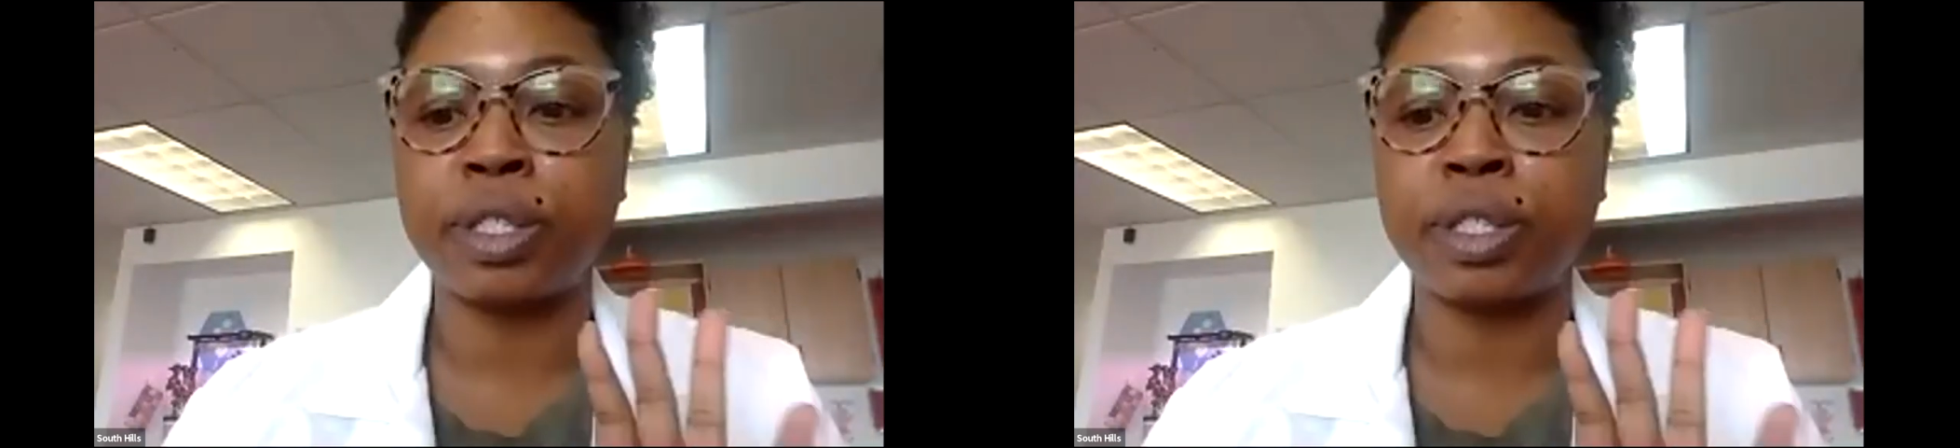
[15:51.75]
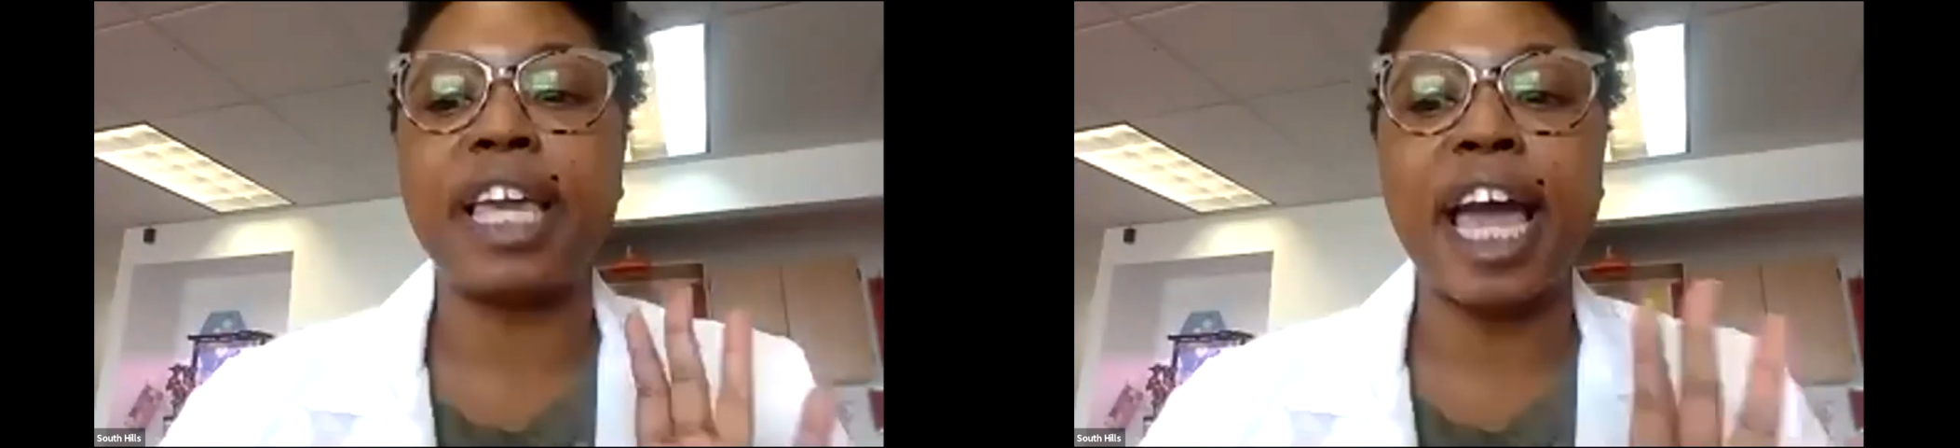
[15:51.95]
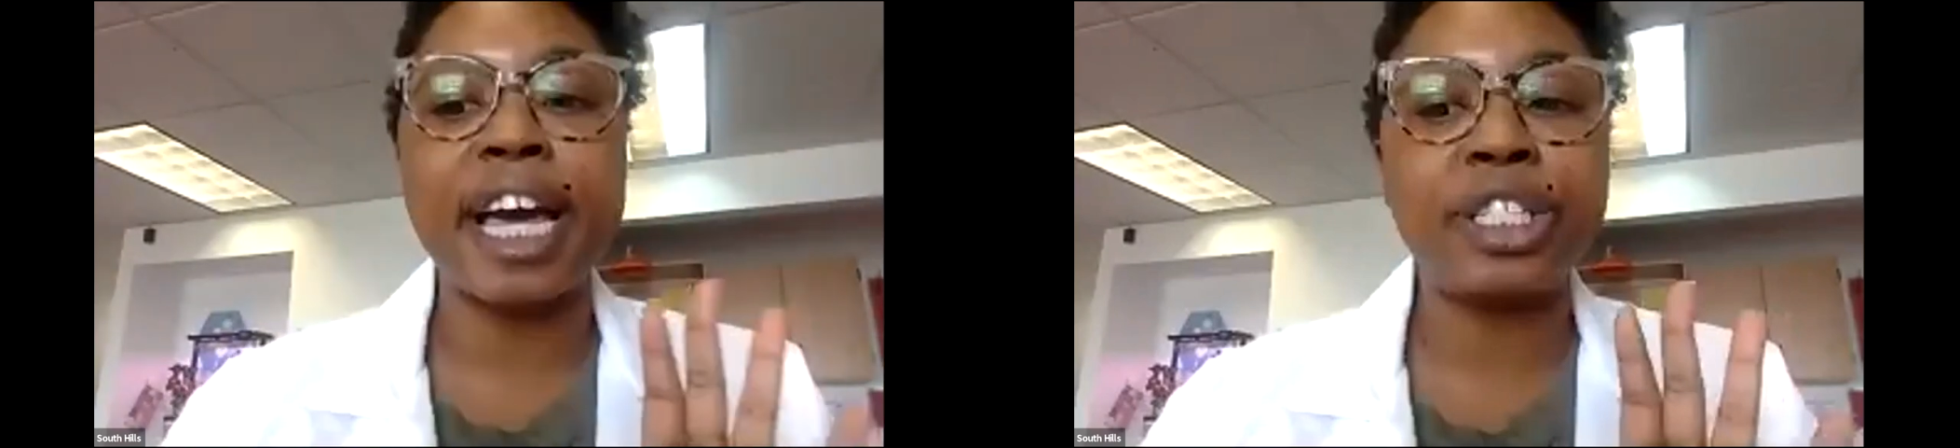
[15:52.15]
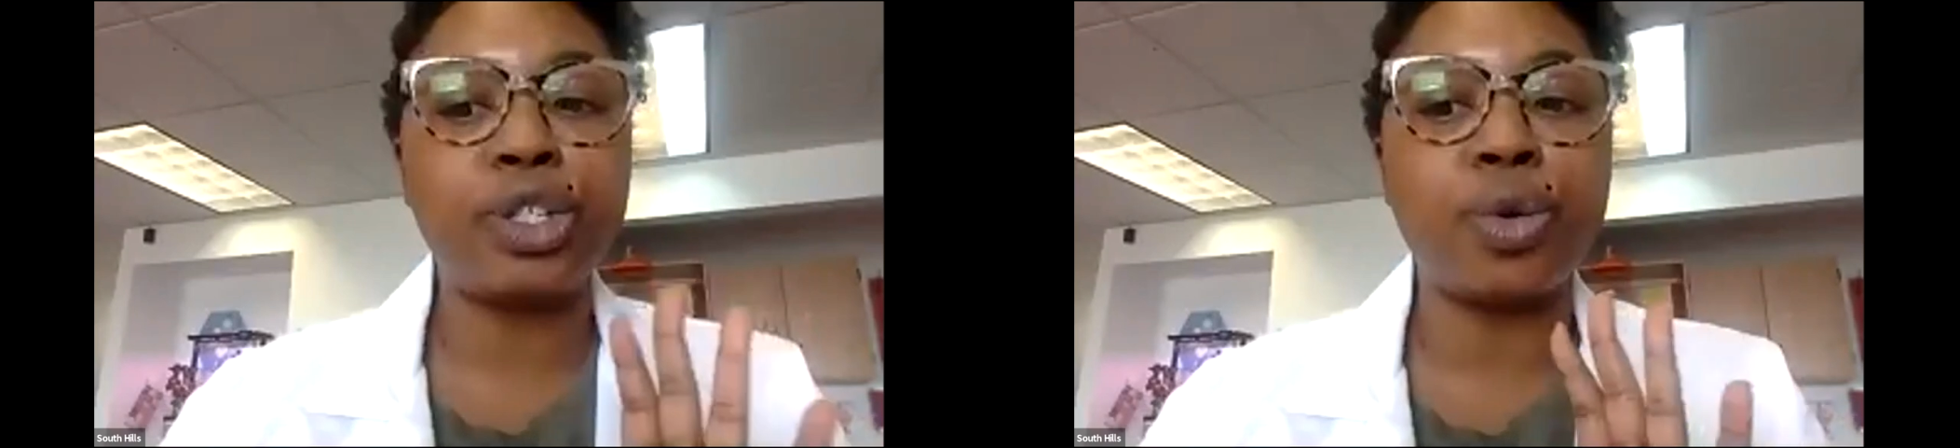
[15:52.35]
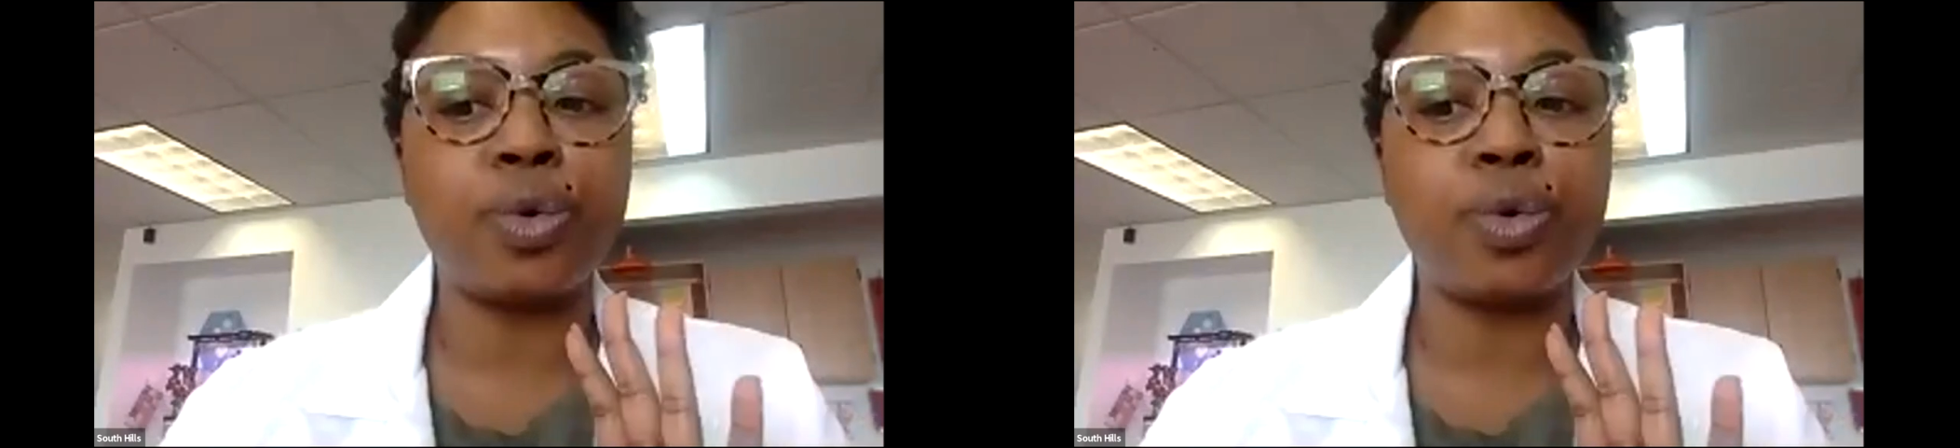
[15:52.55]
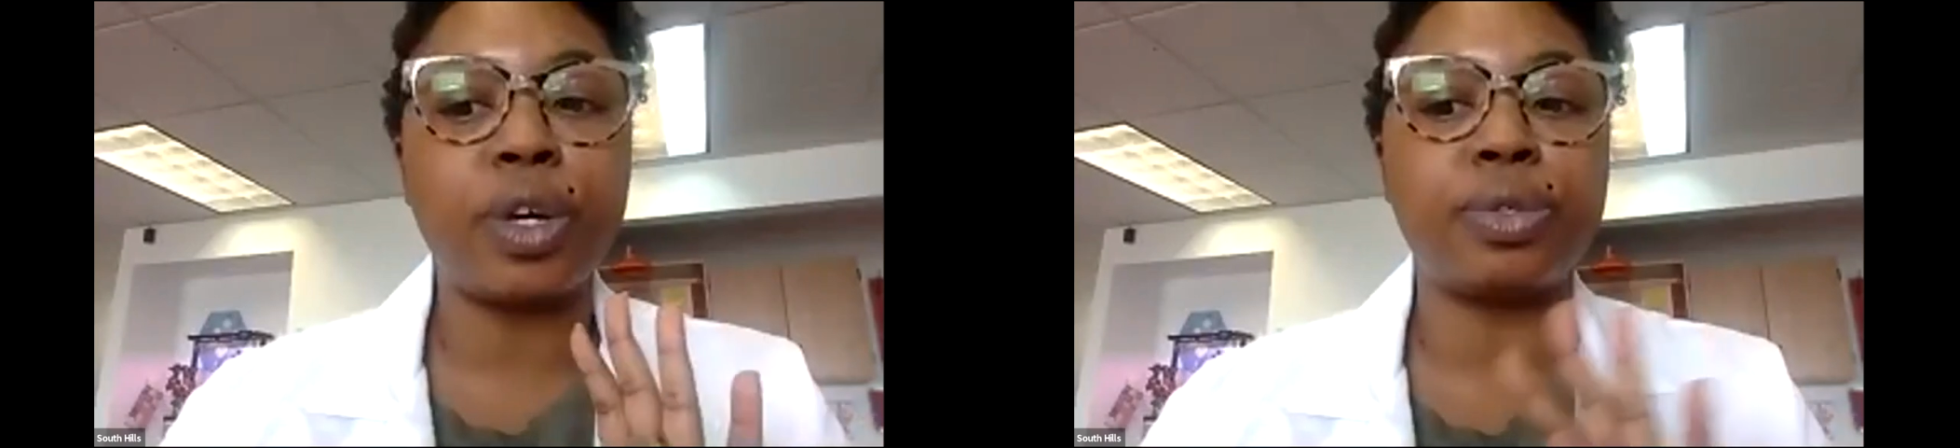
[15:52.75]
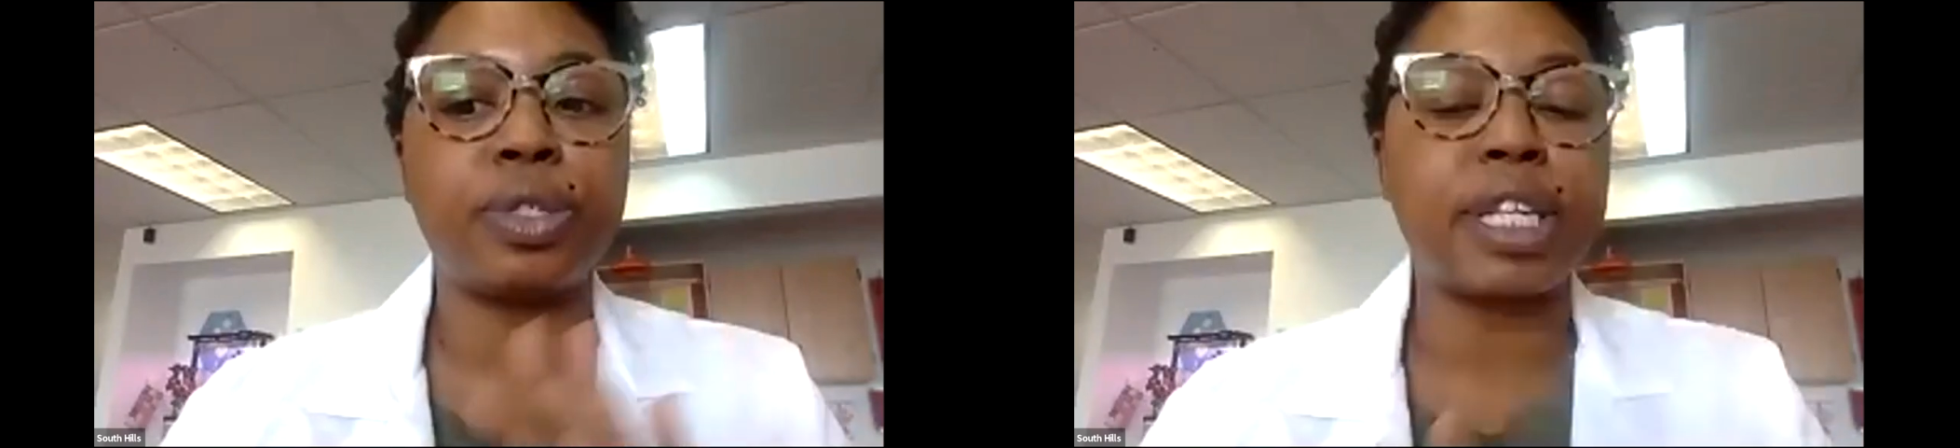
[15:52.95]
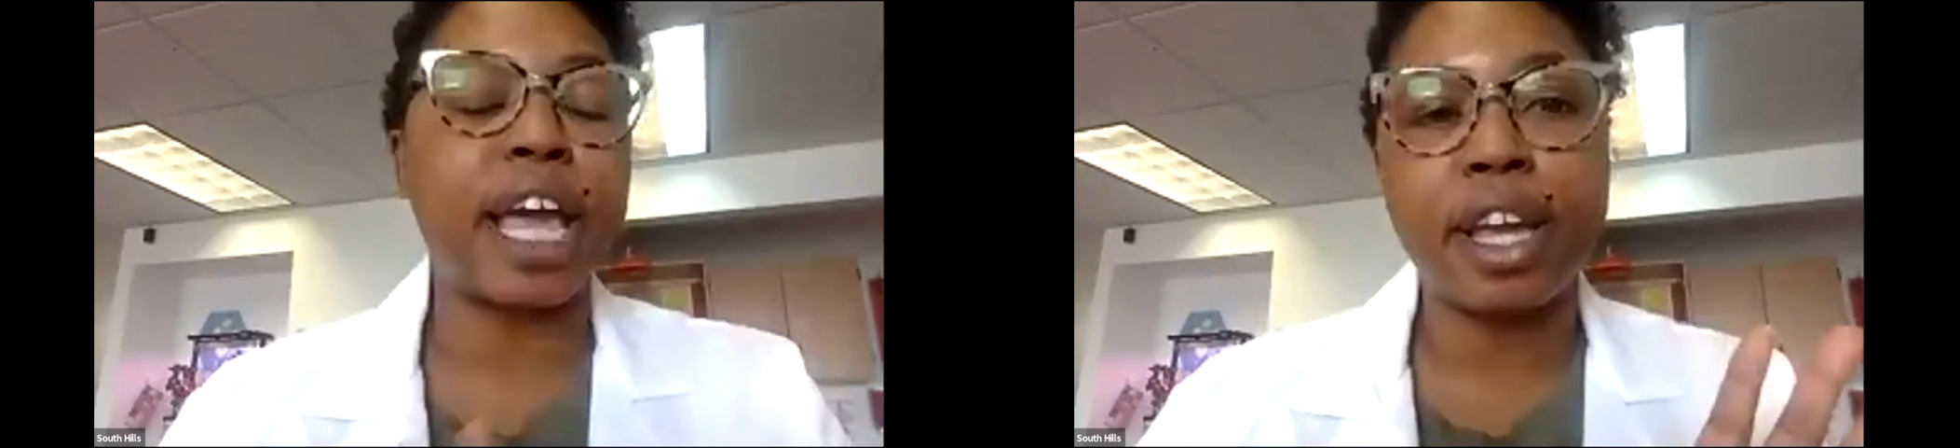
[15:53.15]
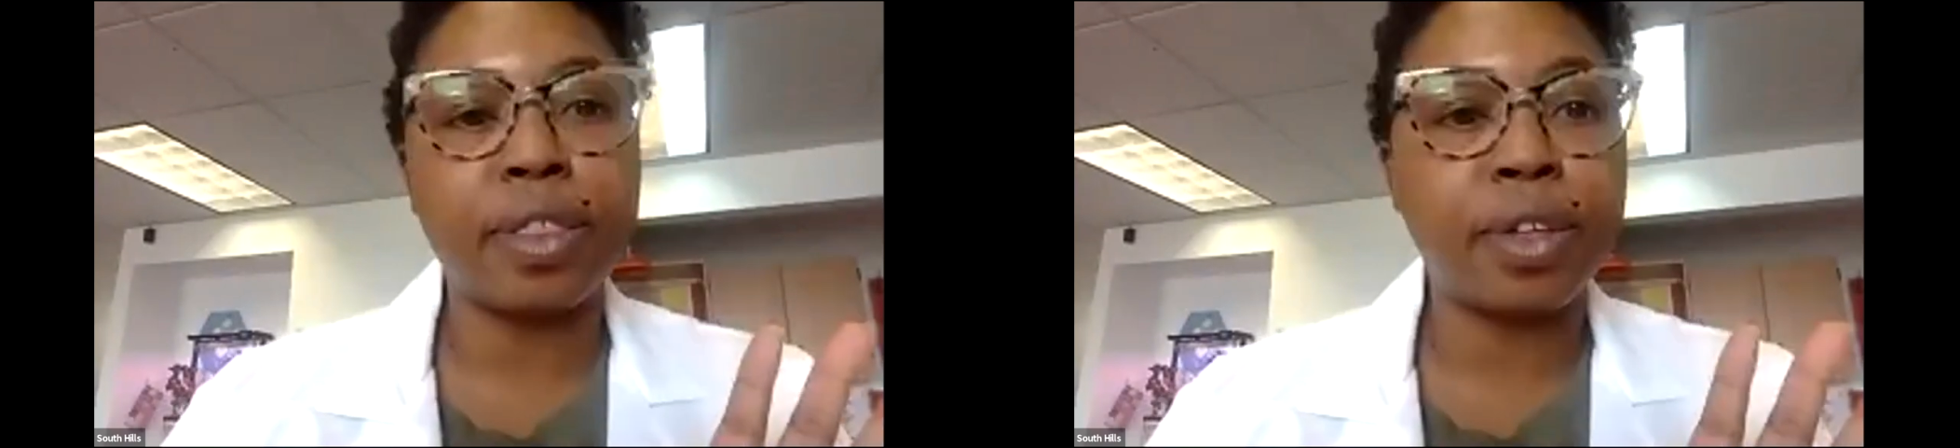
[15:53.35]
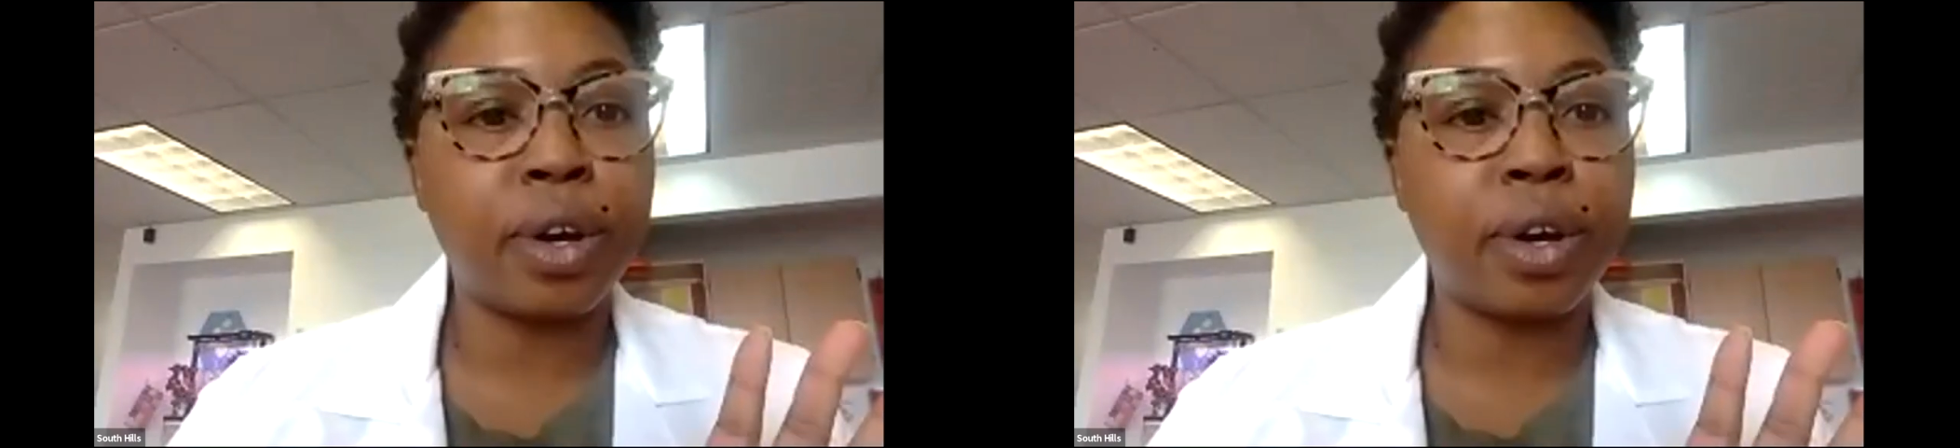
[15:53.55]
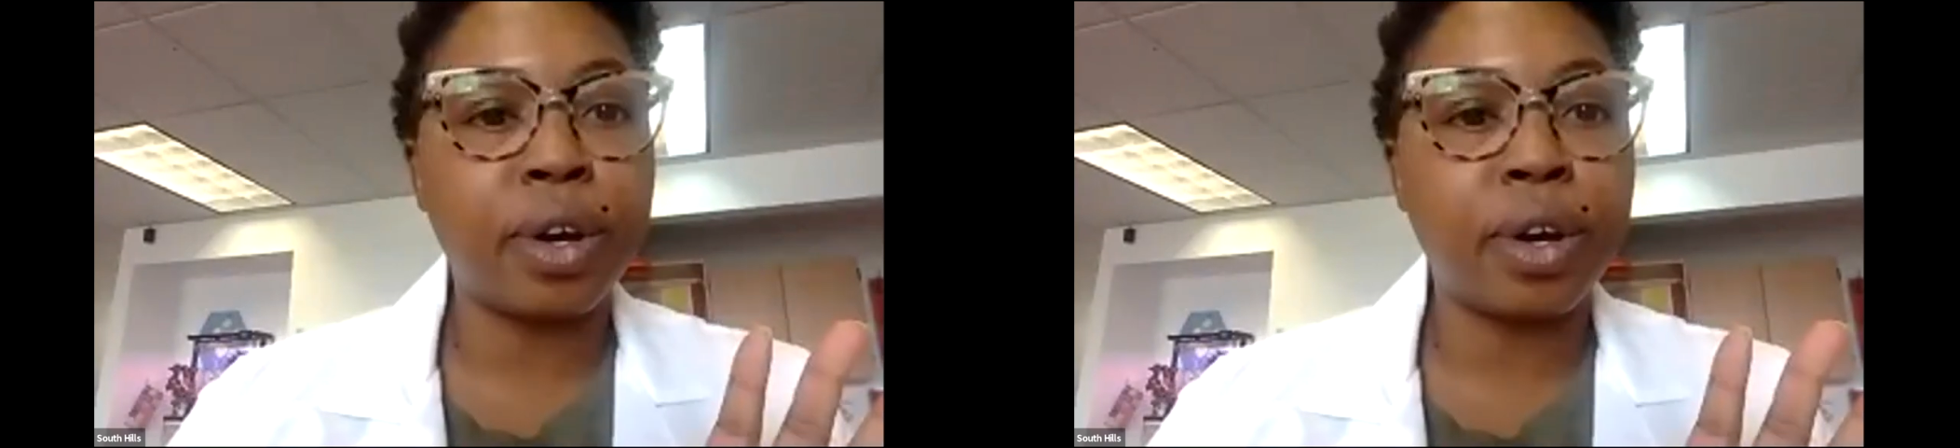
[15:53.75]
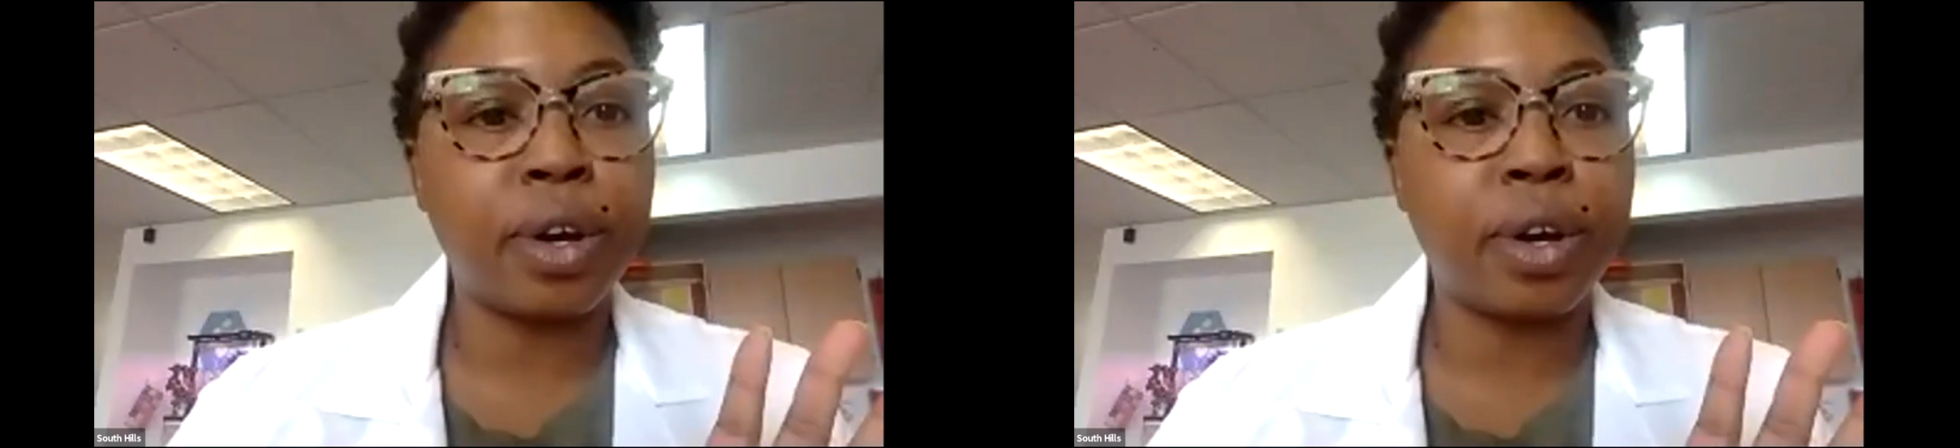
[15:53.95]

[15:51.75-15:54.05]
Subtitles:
yes, you could use any other